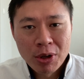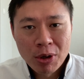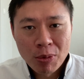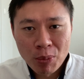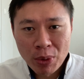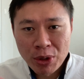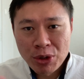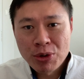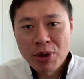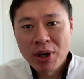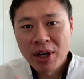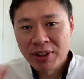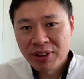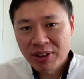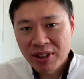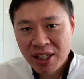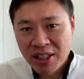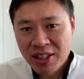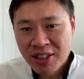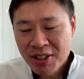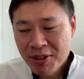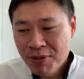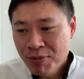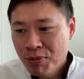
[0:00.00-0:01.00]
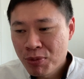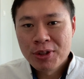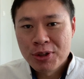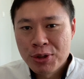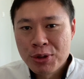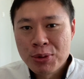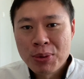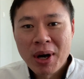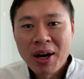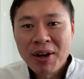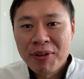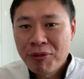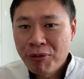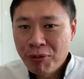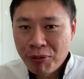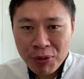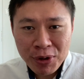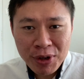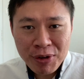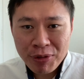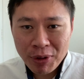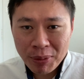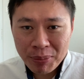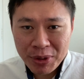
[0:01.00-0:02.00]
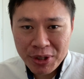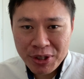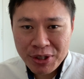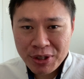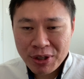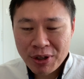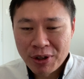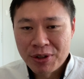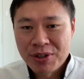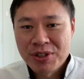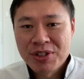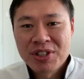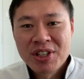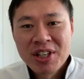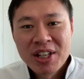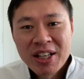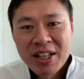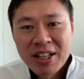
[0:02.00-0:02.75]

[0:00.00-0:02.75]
When you are a tenant, you are free from this cost.